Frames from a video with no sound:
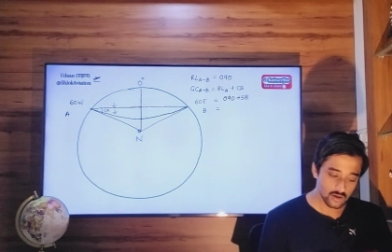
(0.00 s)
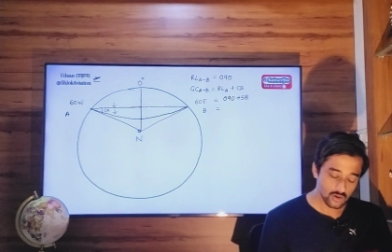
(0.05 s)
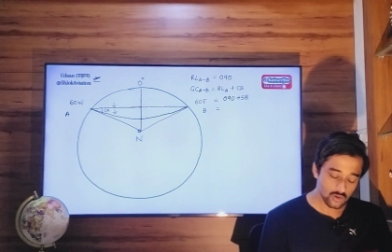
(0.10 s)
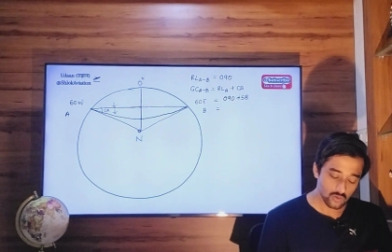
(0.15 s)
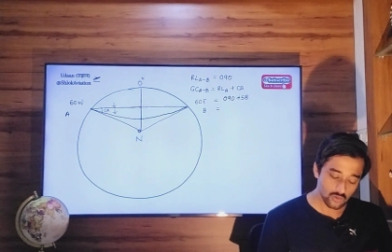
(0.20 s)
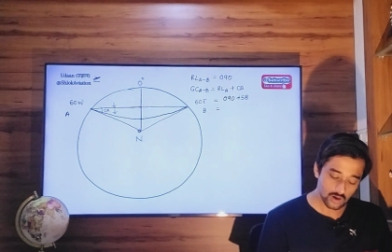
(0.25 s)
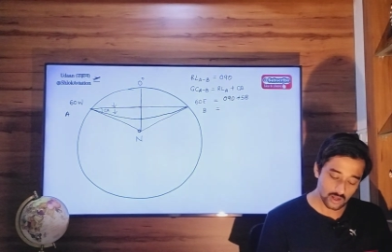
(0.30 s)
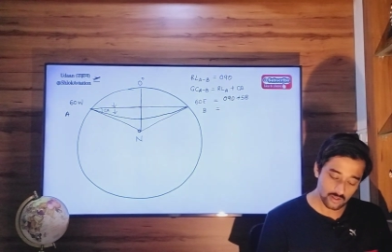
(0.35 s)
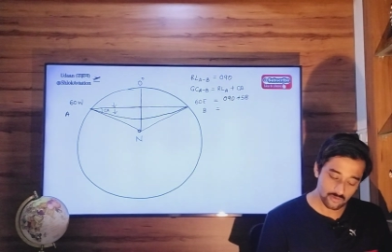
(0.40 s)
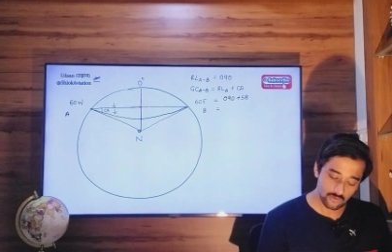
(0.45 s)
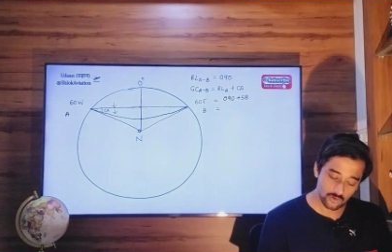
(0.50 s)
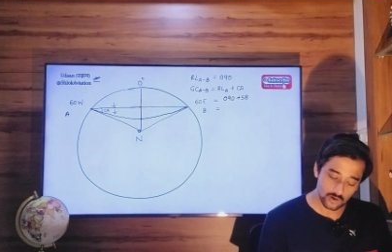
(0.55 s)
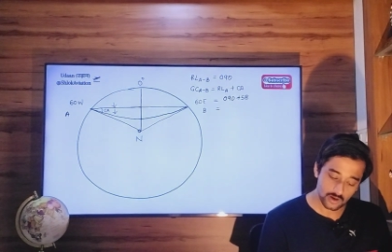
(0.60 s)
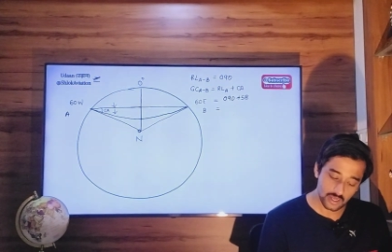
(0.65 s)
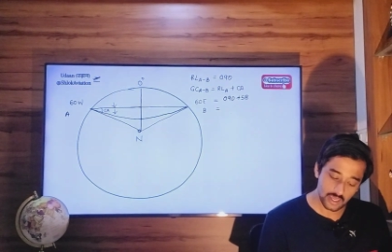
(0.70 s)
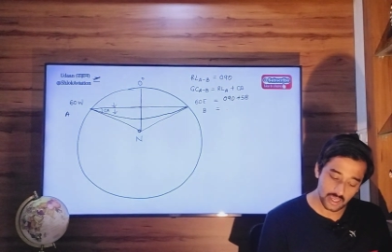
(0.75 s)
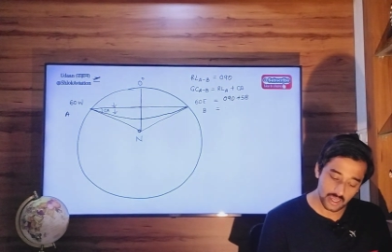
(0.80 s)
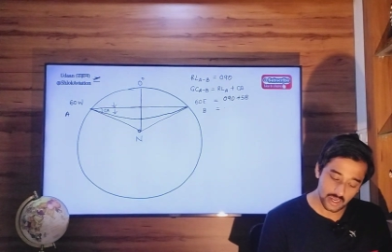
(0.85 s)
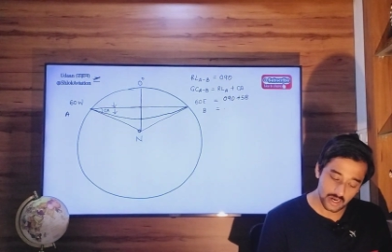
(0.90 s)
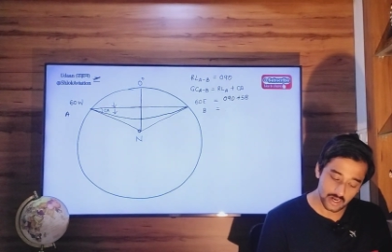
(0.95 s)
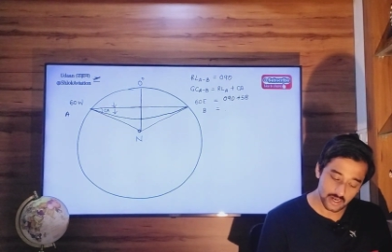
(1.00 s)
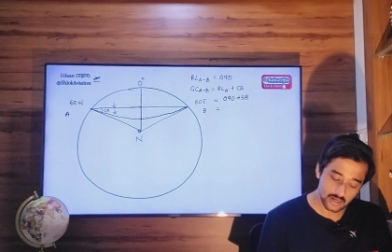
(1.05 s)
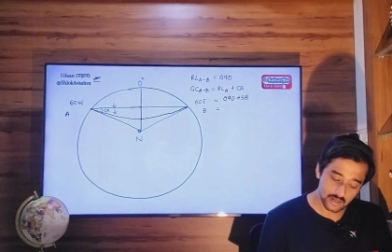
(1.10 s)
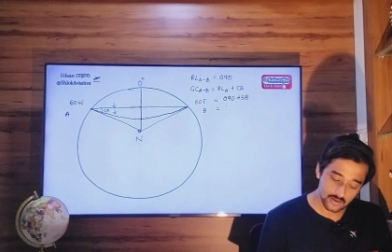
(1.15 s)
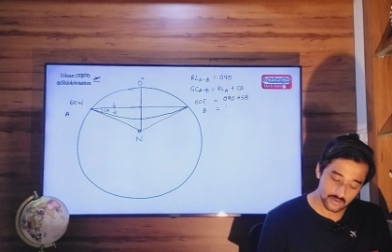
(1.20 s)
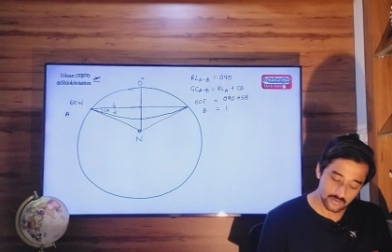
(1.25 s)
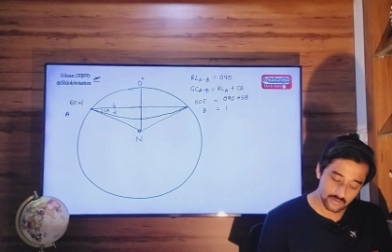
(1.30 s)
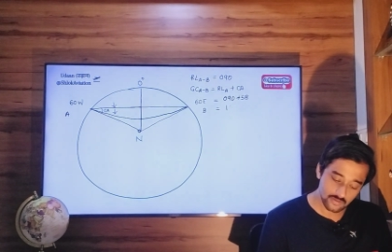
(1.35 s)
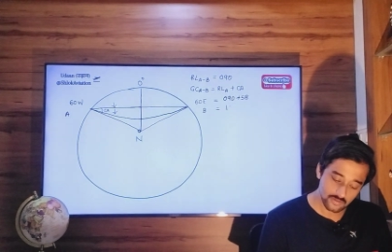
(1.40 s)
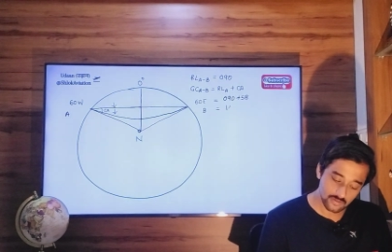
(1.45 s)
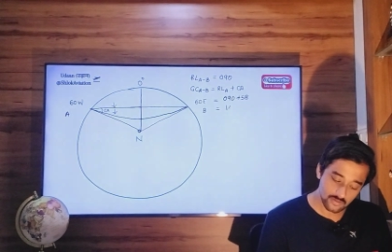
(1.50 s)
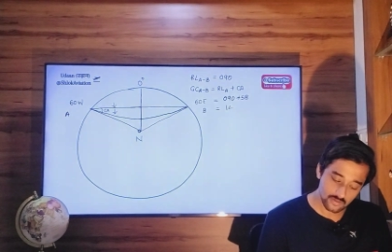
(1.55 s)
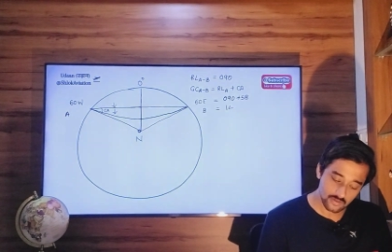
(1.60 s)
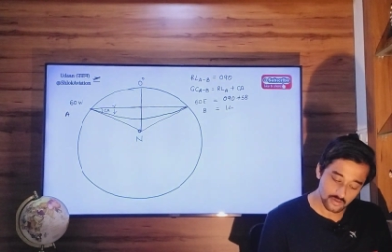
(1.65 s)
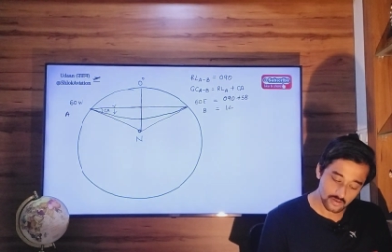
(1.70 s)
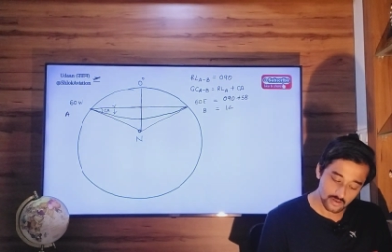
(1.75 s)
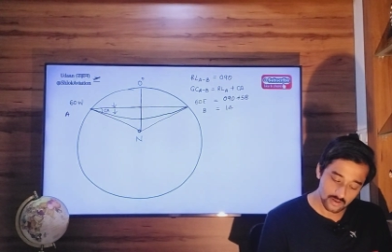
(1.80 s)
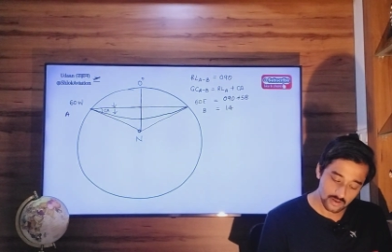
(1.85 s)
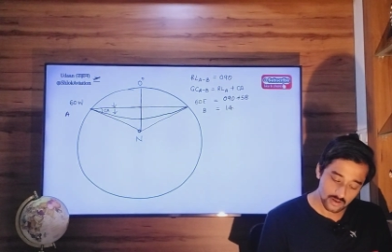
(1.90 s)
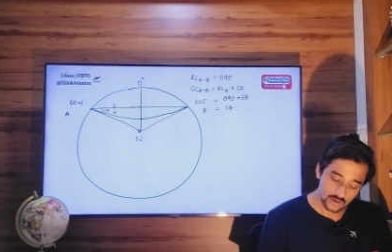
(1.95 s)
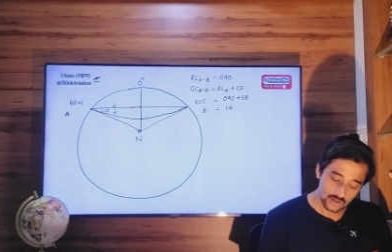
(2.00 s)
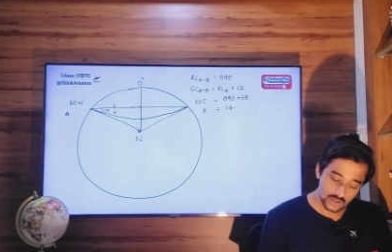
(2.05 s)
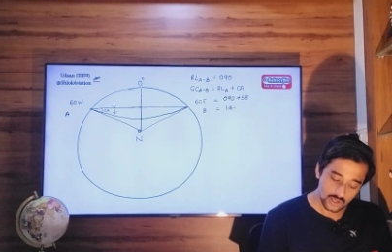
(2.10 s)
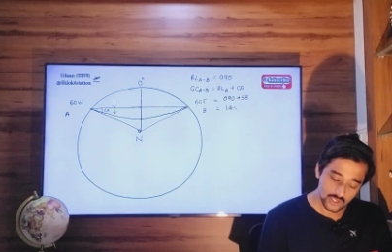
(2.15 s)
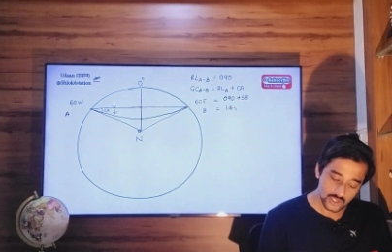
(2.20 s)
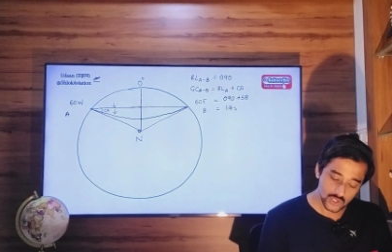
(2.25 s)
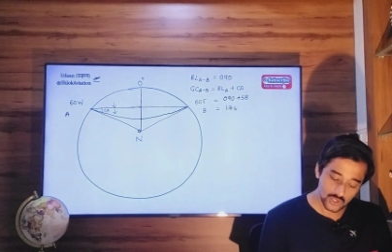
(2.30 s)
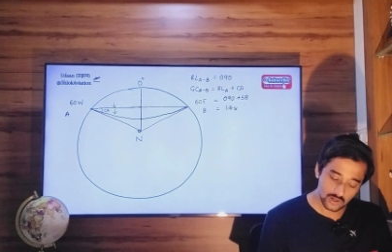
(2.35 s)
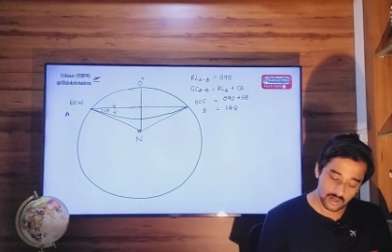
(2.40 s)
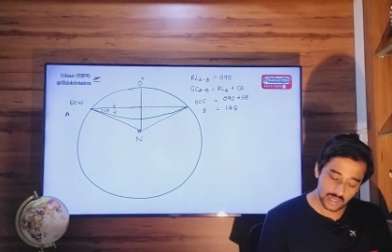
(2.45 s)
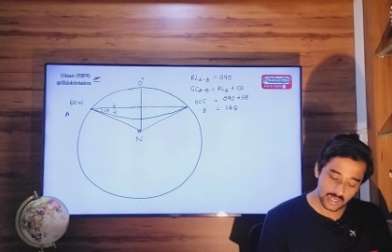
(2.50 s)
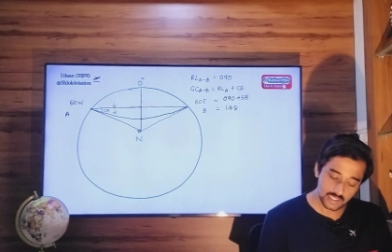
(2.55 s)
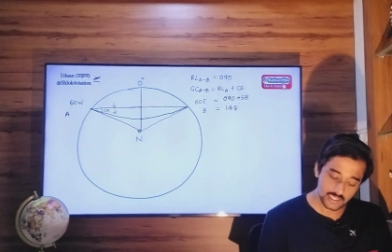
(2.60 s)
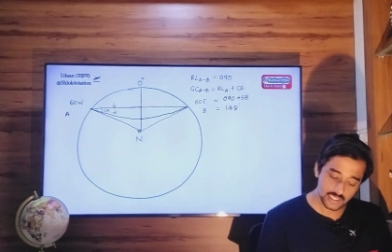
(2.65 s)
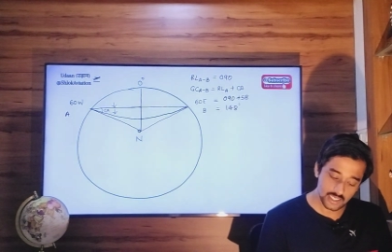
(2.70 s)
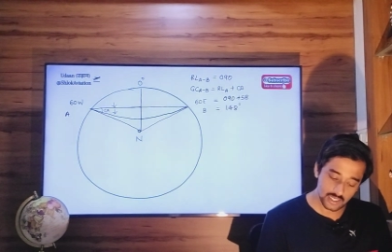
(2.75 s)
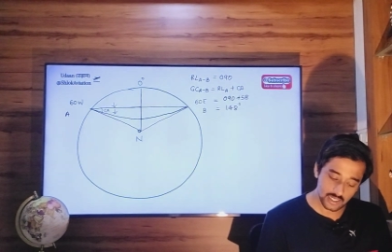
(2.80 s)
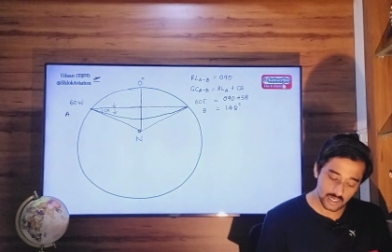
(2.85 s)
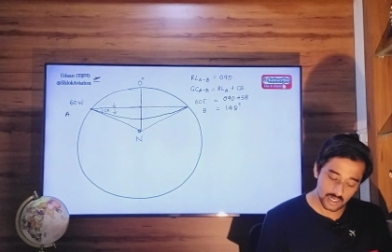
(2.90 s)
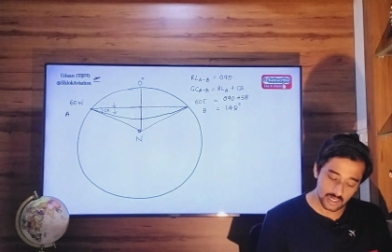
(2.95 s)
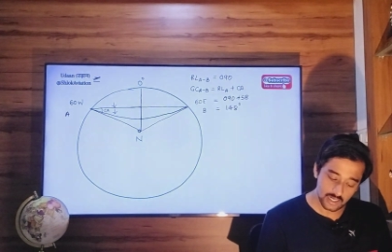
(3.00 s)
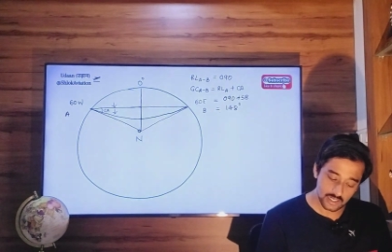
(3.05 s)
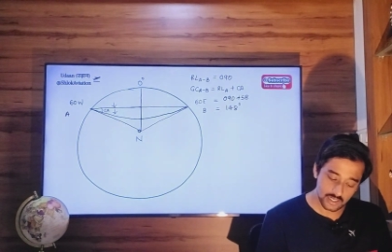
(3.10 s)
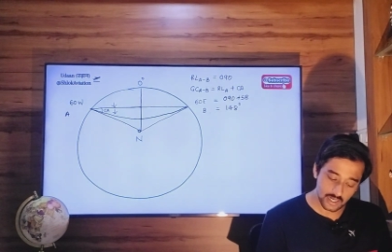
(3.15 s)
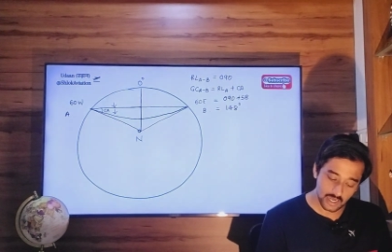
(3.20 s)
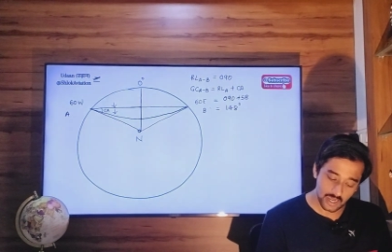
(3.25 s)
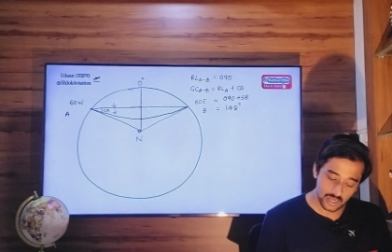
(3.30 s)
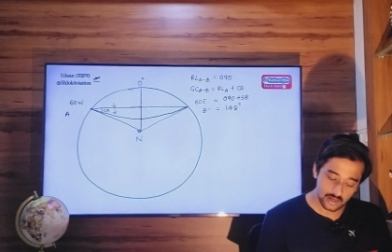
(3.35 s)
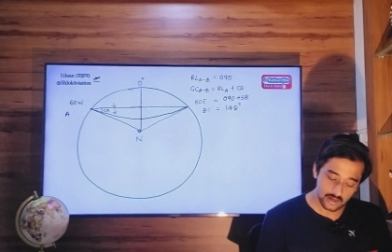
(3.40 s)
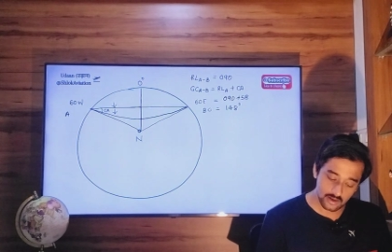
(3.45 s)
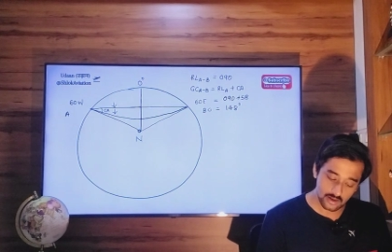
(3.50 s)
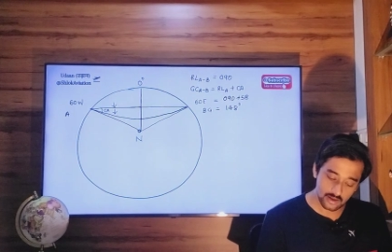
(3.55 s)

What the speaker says: 148. So great circle track